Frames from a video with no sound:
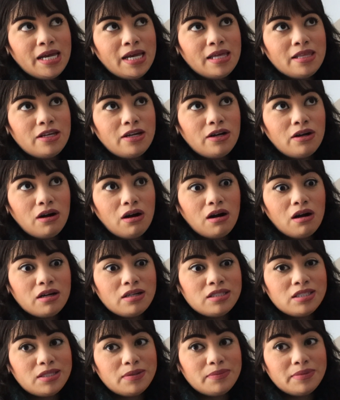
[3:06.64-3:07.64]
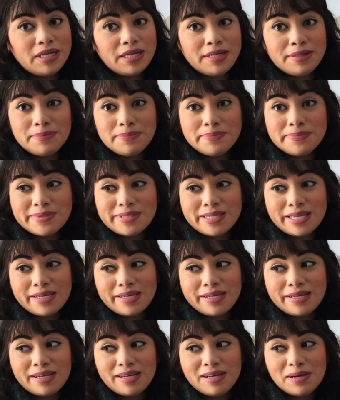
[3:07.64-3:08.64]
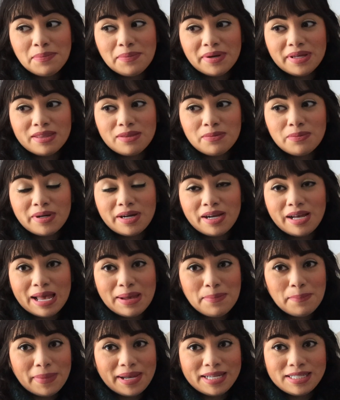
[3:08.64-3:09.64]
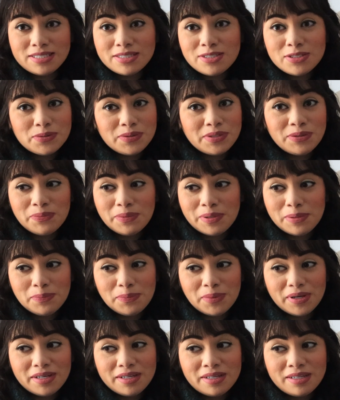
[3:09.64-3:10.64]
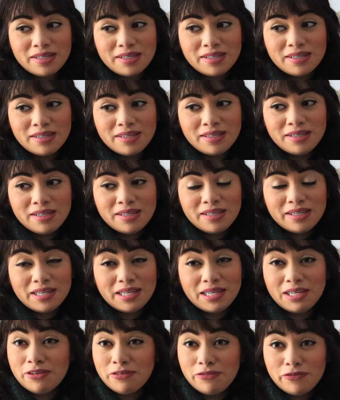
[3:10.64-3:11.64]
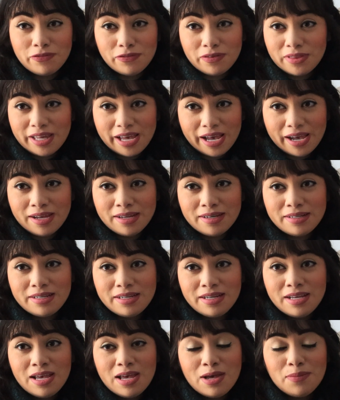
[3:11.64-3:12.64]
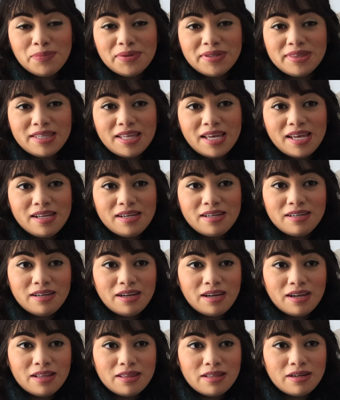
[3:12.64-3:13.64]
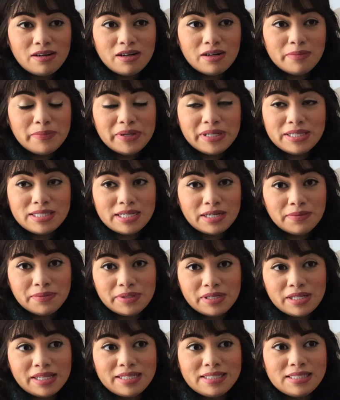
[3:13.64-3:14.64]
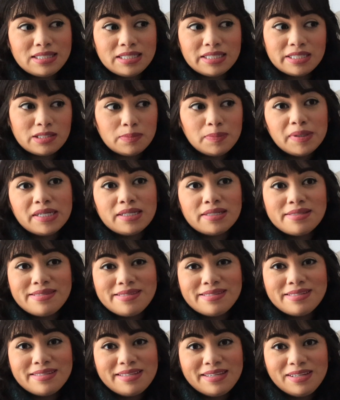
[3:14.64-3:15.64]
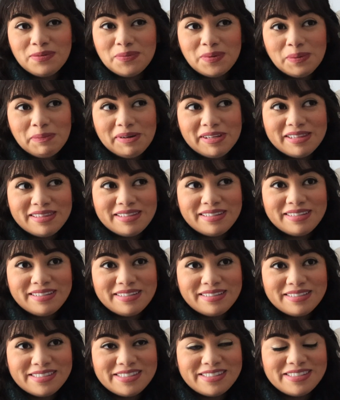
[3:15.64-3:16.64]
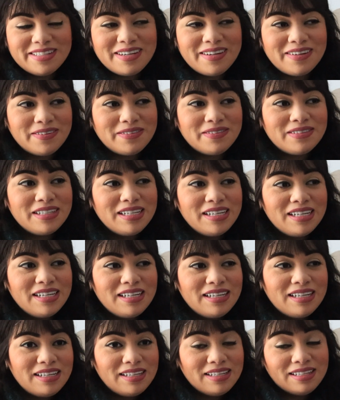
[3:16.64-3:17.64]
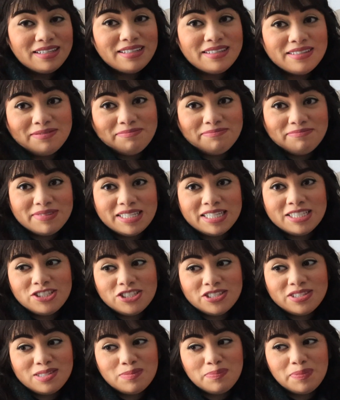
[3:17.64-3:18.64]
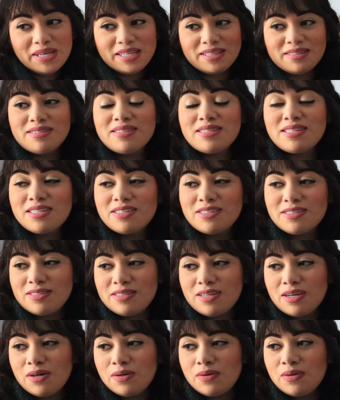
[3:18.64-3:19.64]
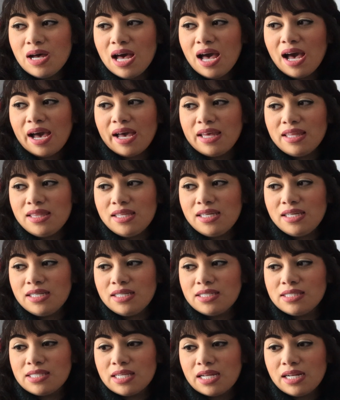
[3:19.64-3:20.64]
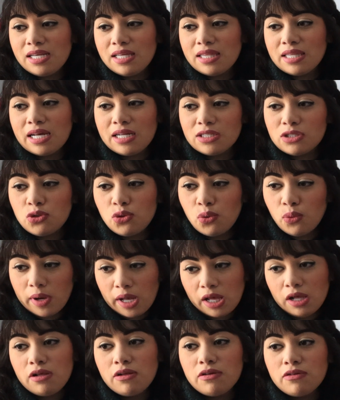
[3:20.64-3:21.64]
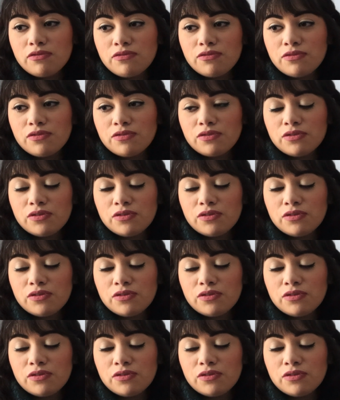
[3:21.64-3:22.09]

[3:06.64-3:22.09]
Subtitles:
there are sometimes like a month where I might just read 1 book, if that. But then there are months I read like 6 books in 1 month. So it just depends. So I think setting that 12,